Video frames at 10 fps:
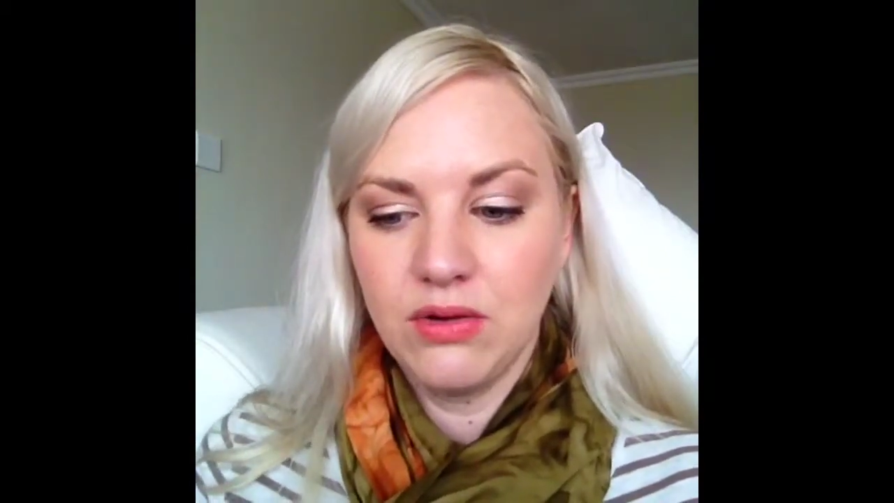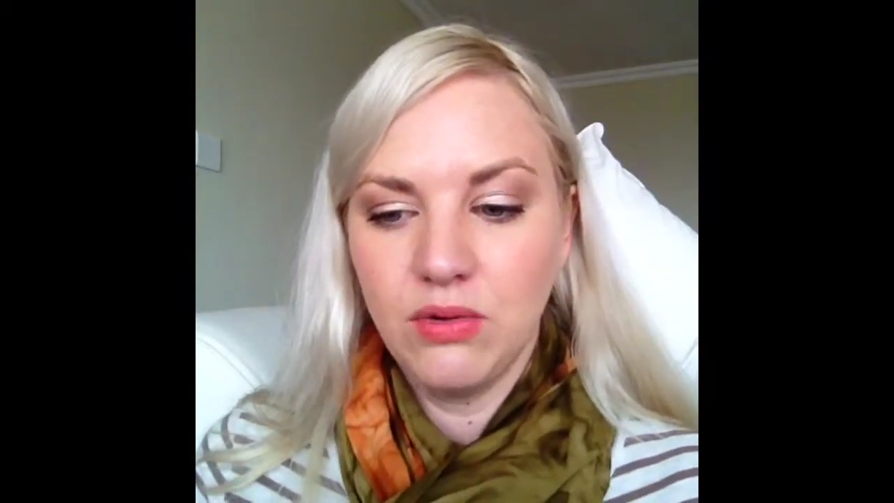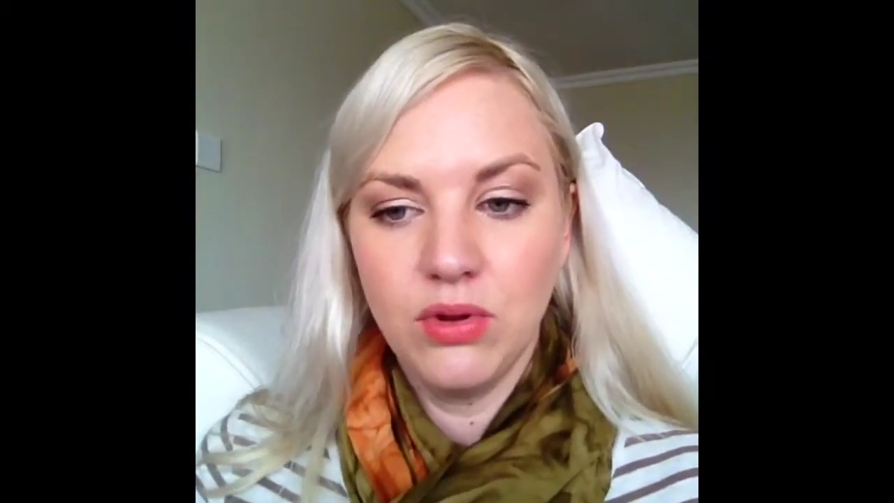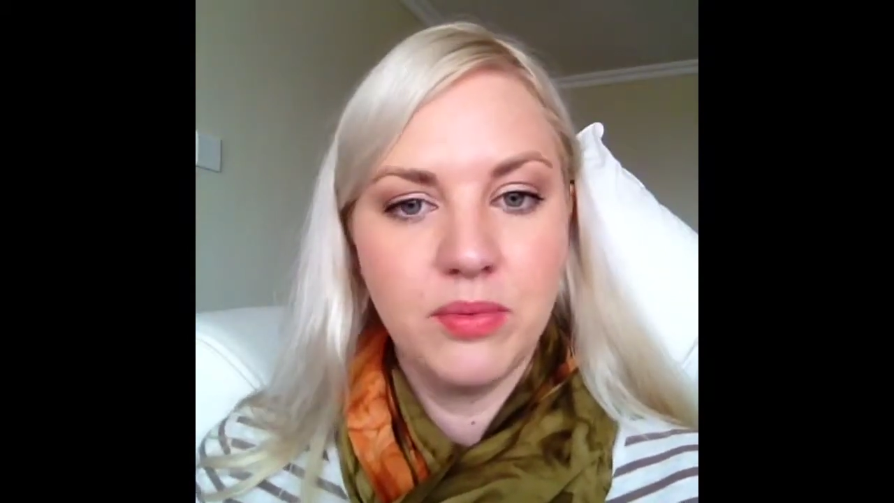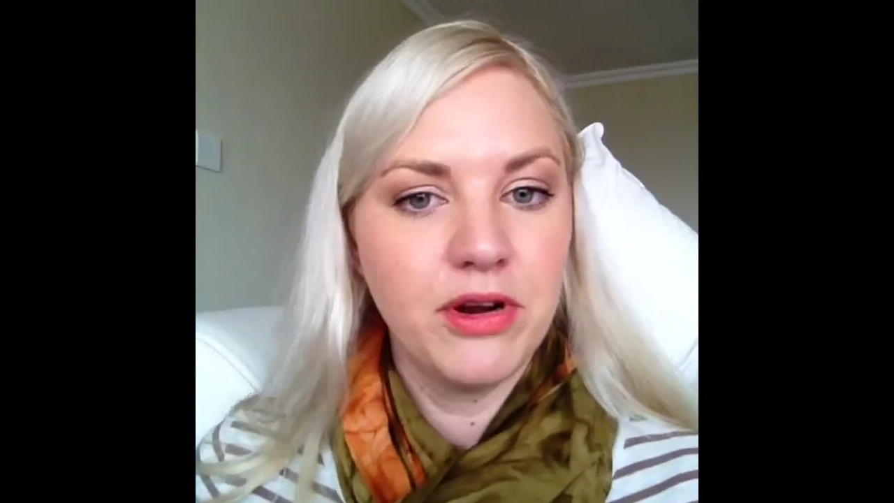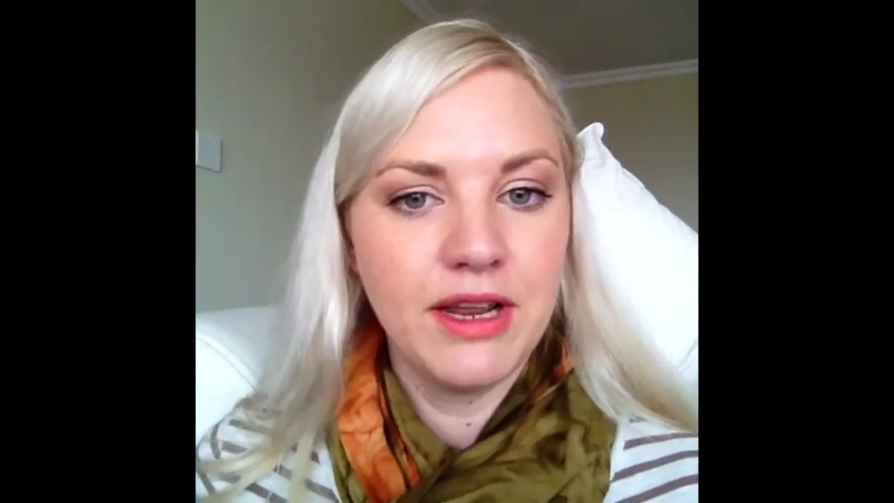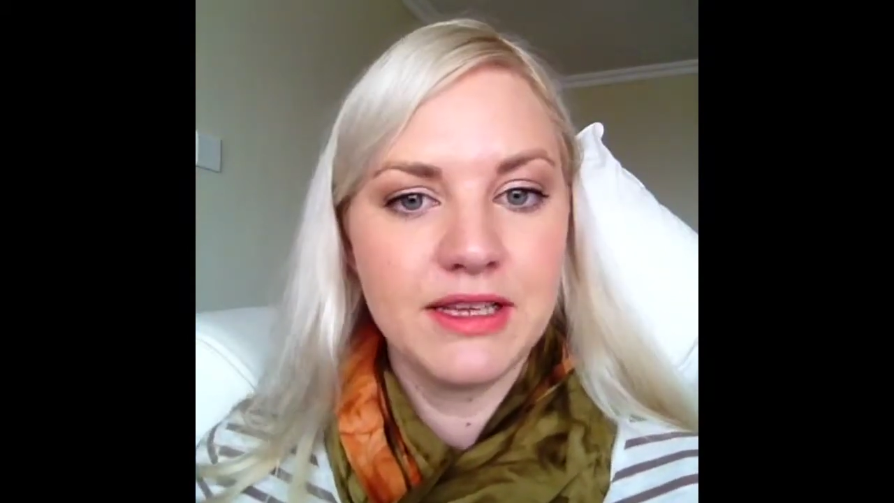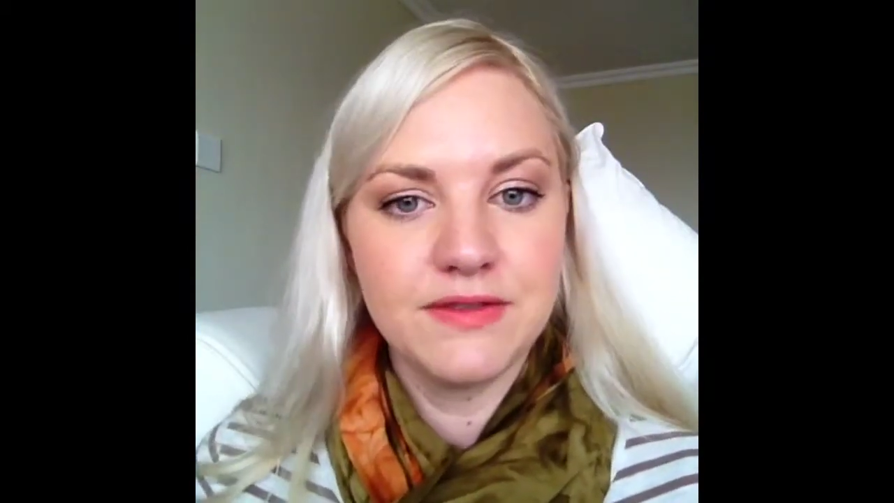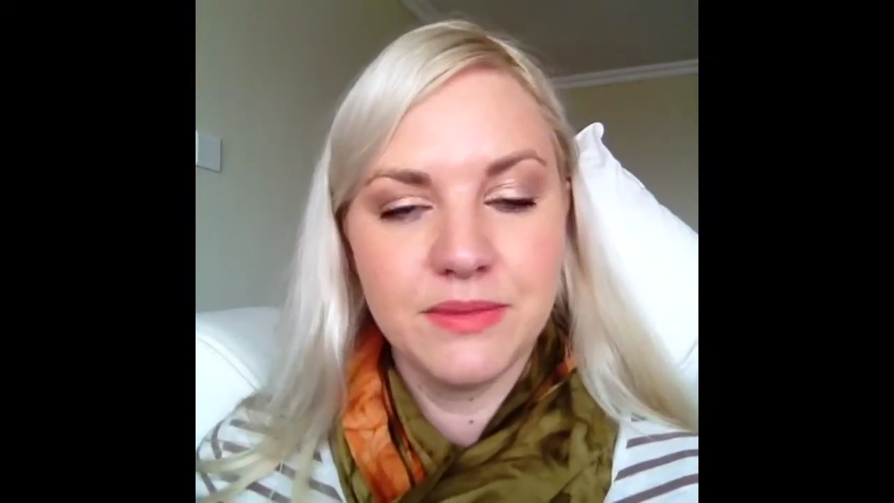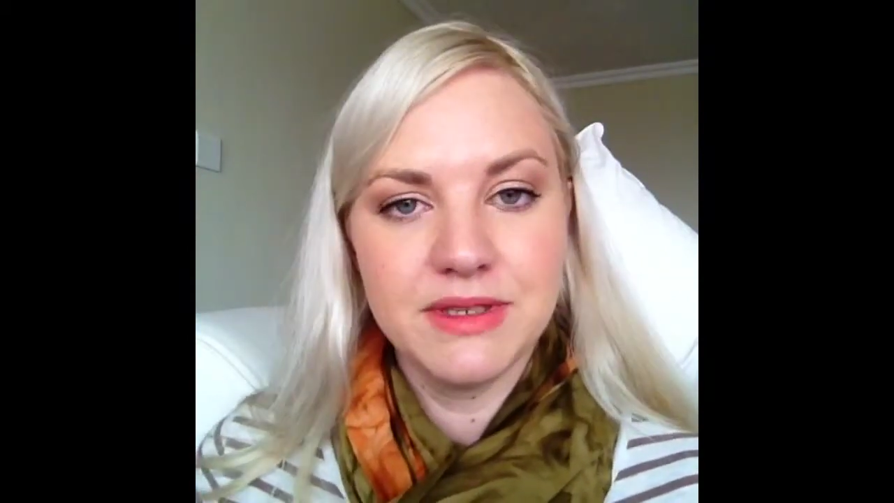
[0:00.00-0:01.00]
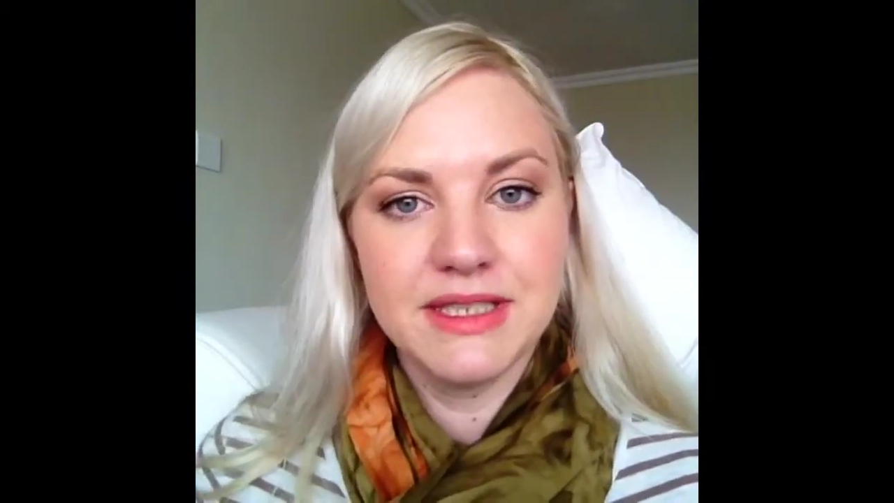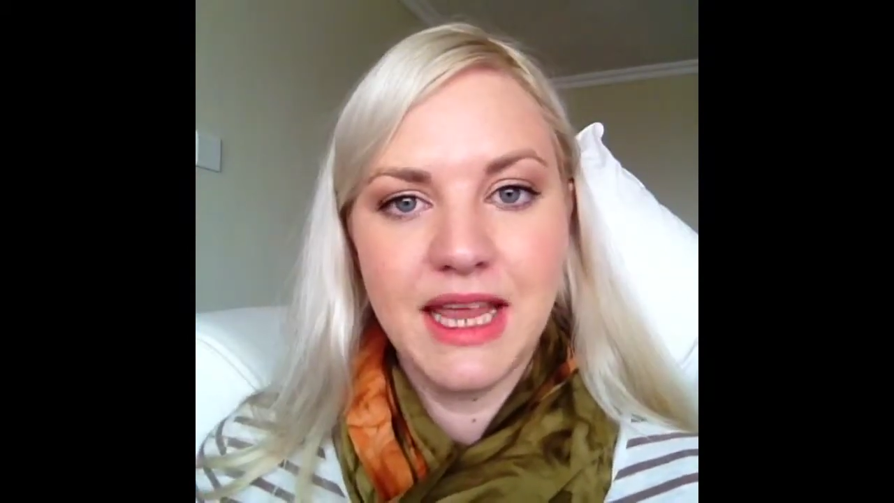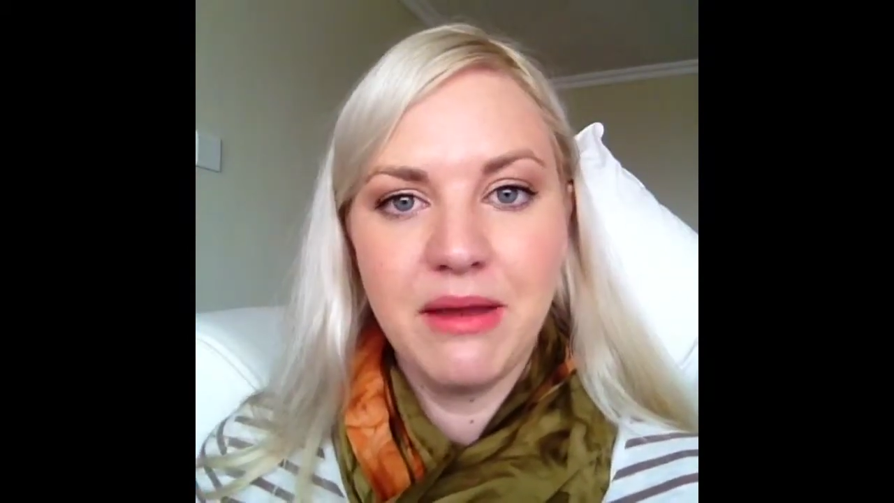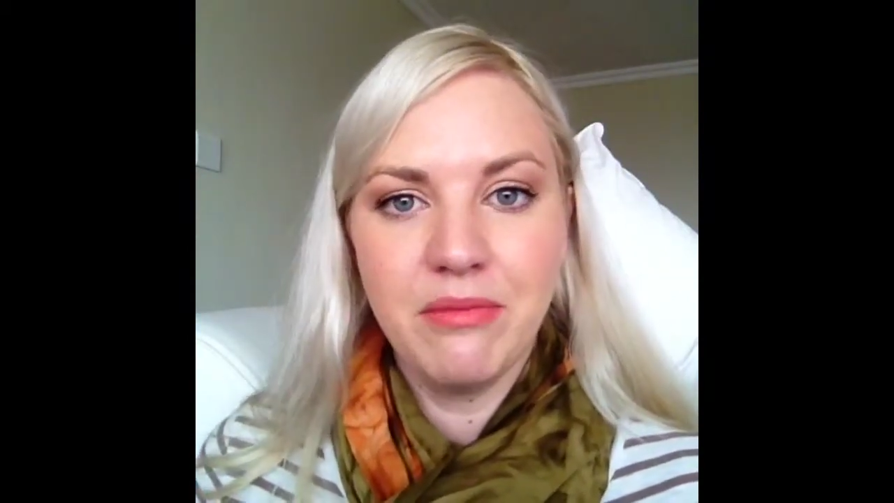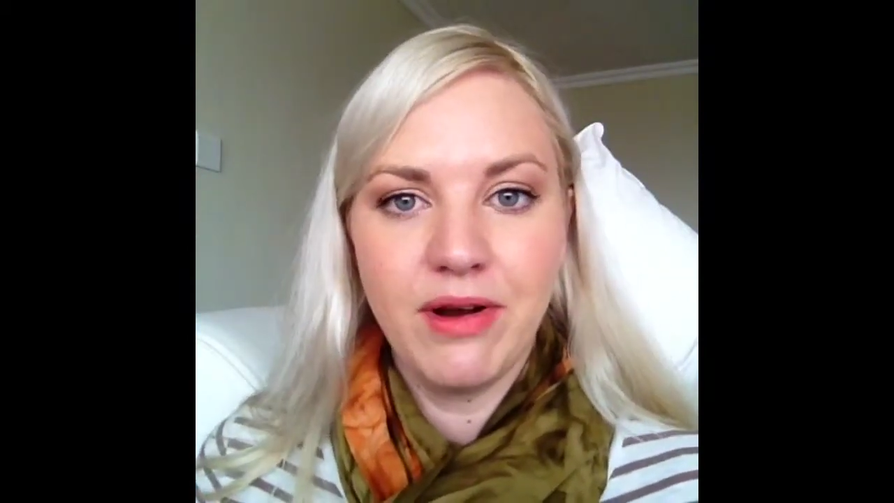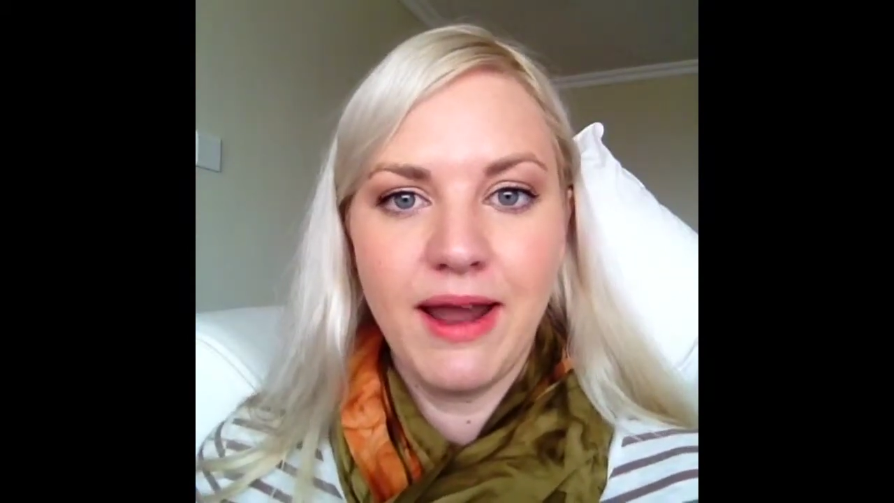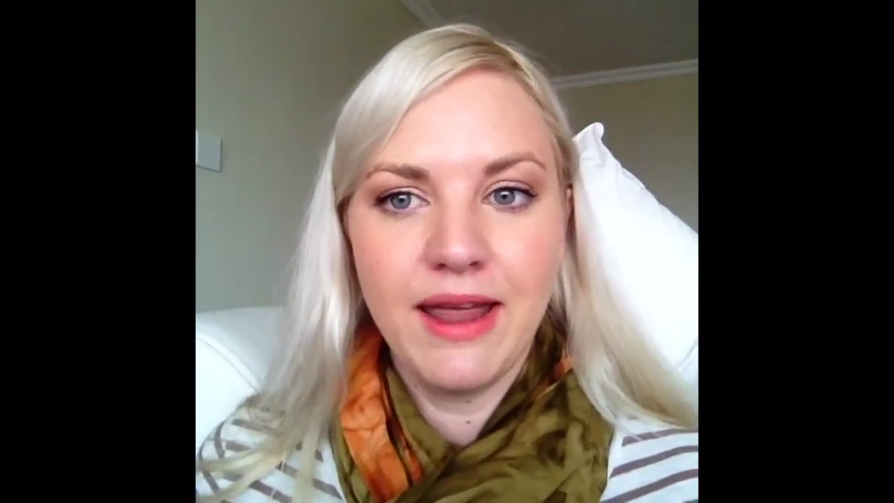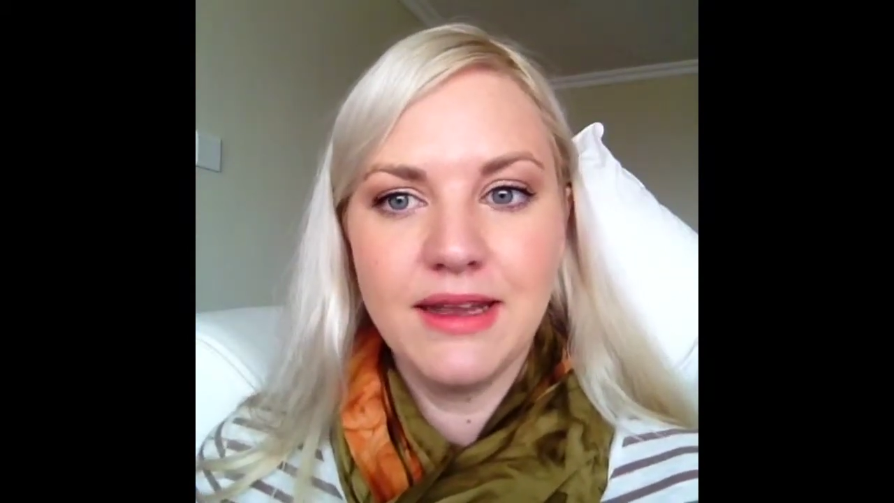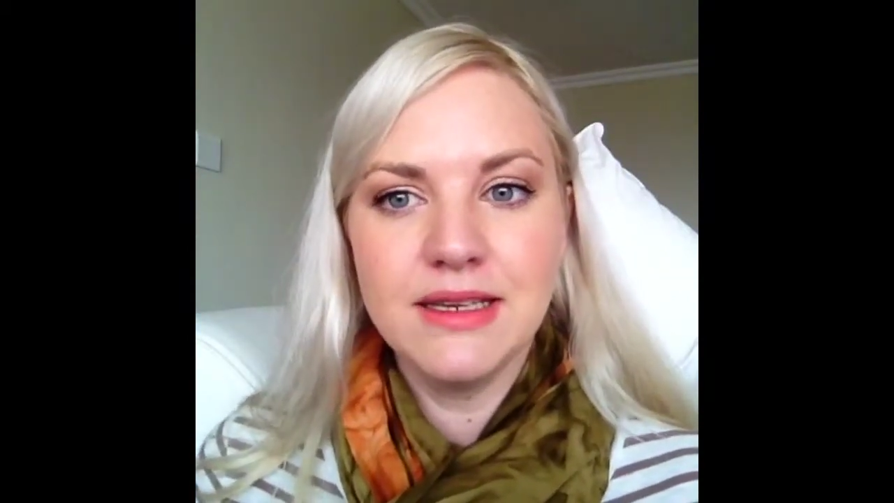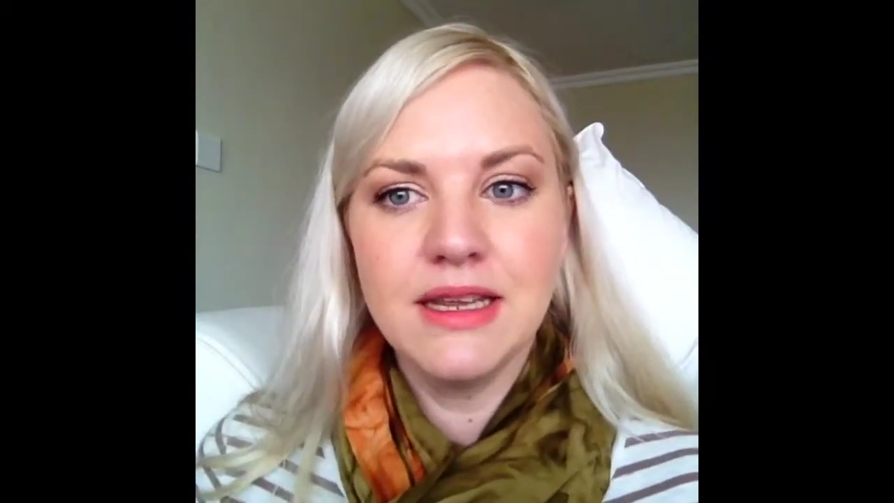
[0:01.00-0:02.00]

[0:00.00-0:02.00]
all the products from the same brand,